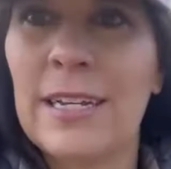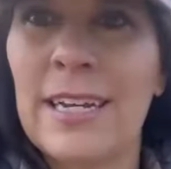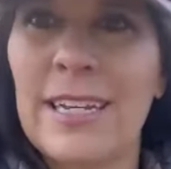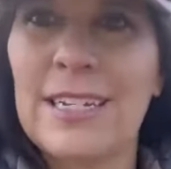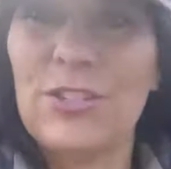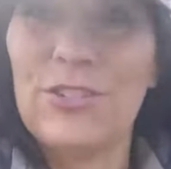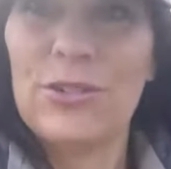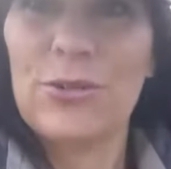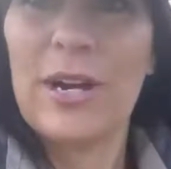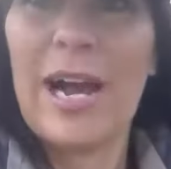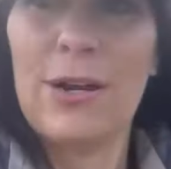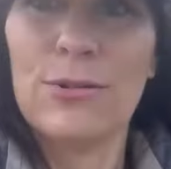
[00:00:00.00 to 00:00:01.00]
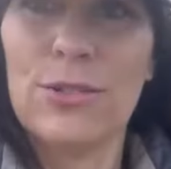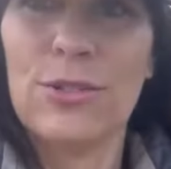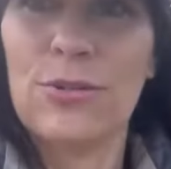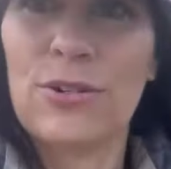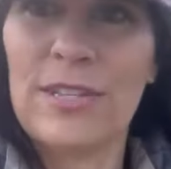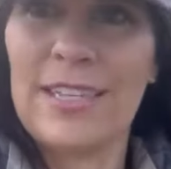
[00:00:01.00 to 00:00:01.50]
can get you into a house
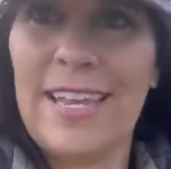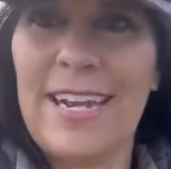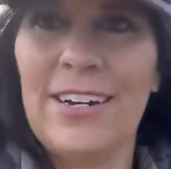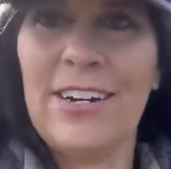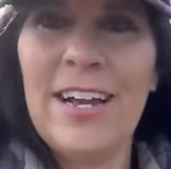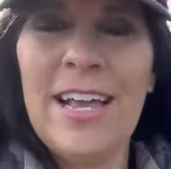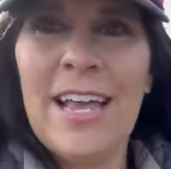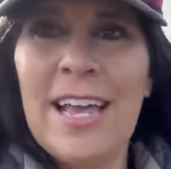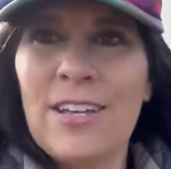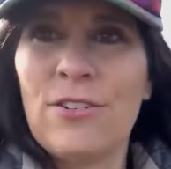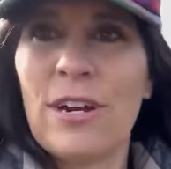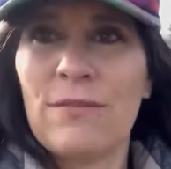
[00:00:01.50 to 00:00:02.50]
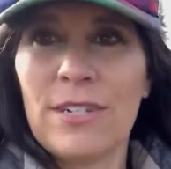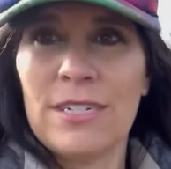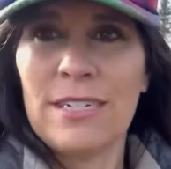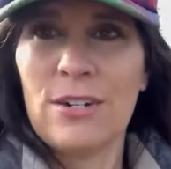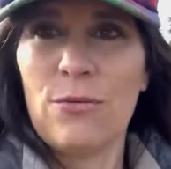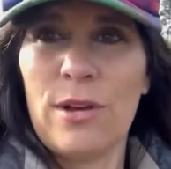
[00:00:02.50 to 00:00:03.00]
sooner than later. You don't have to
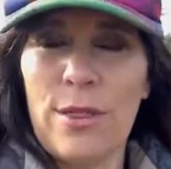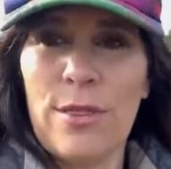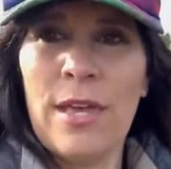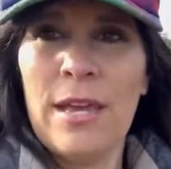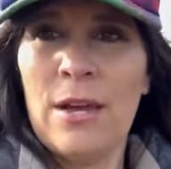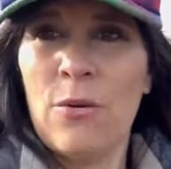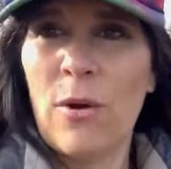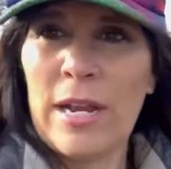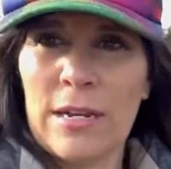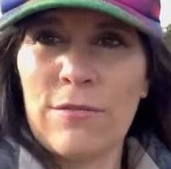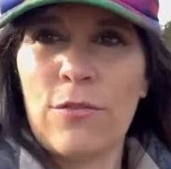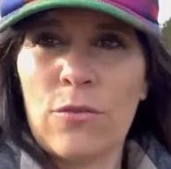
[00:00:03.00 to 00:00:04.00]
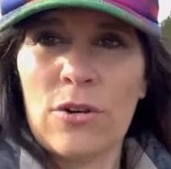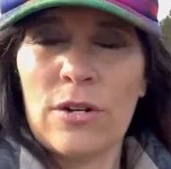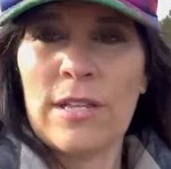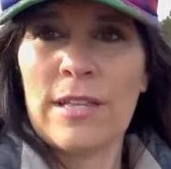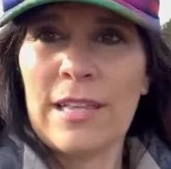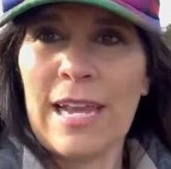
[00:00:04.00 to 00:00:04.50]
deal with waiting for
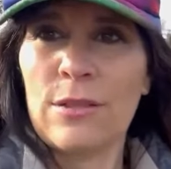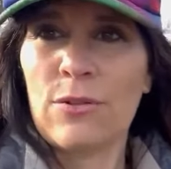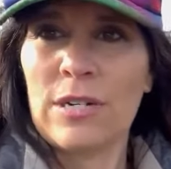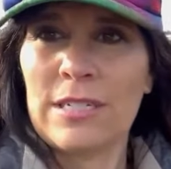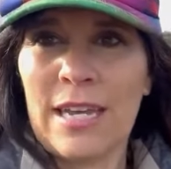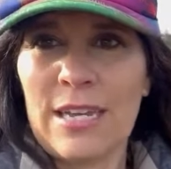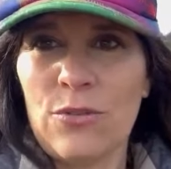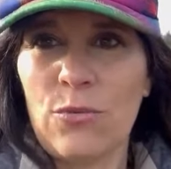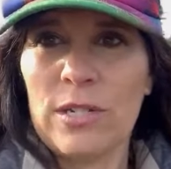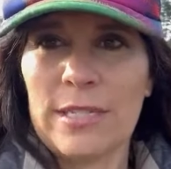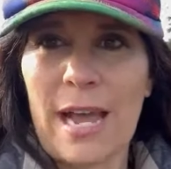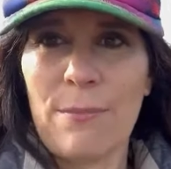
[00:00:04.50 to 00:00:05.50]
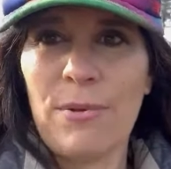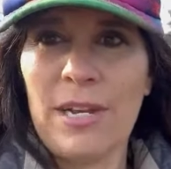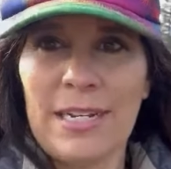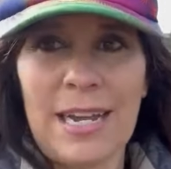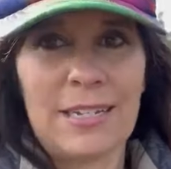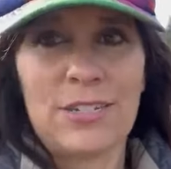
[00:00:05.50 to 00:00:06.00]
the landlord to tell you what's
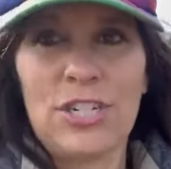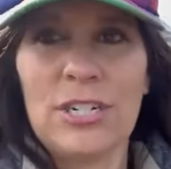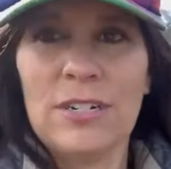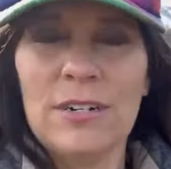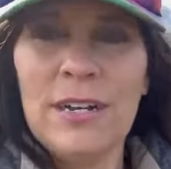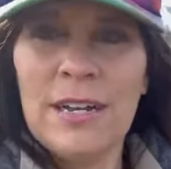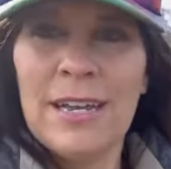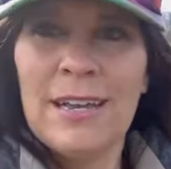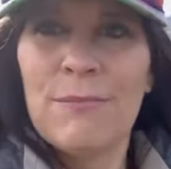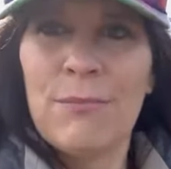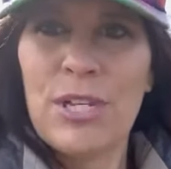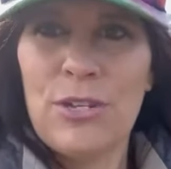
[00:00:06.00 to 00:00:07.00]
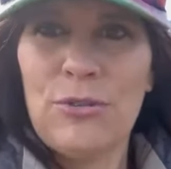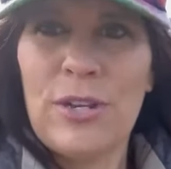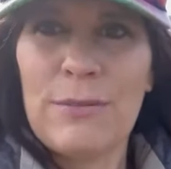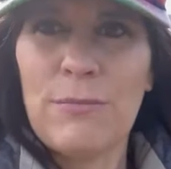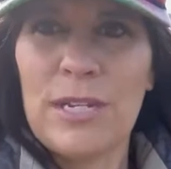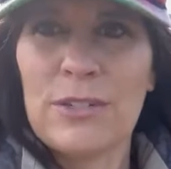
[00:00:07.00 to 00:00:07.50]
happening next year, but you
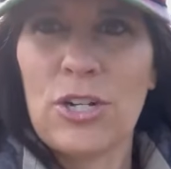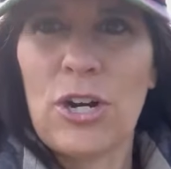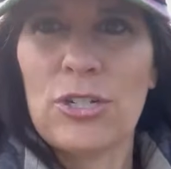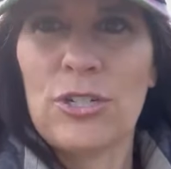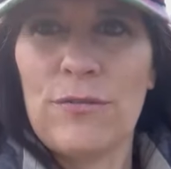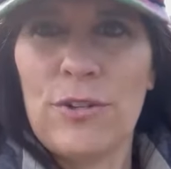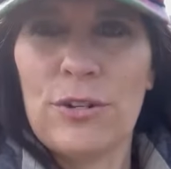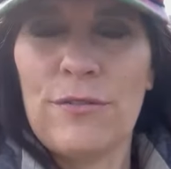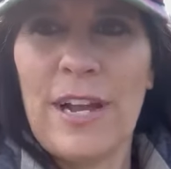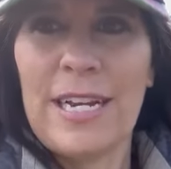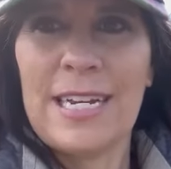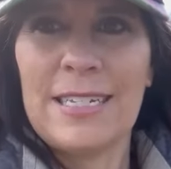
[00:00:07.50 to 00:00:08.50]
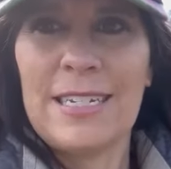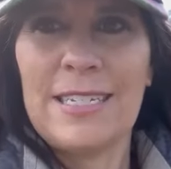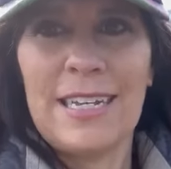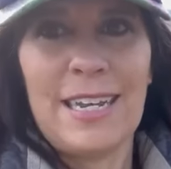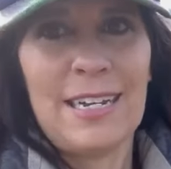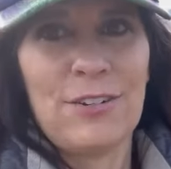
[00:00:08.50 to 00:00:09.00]
can be in charge of your finances
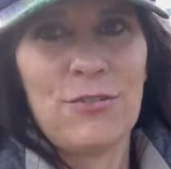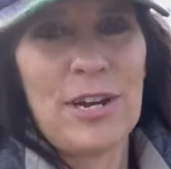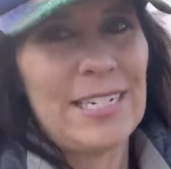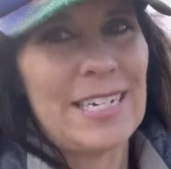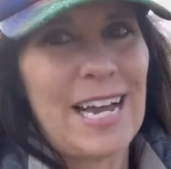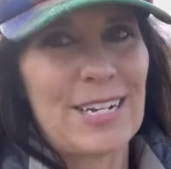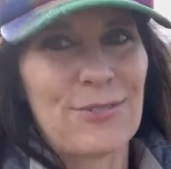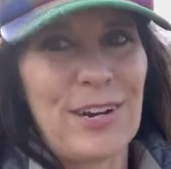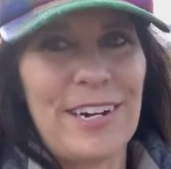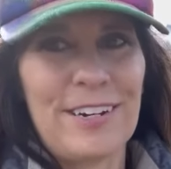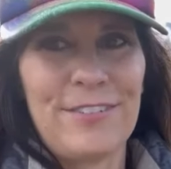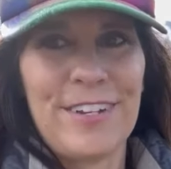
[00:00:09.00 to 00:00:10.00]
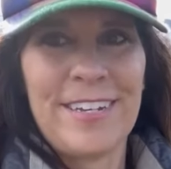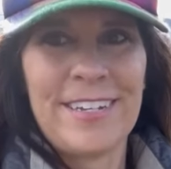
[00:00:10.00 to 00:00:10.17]
and get a great tax write-off.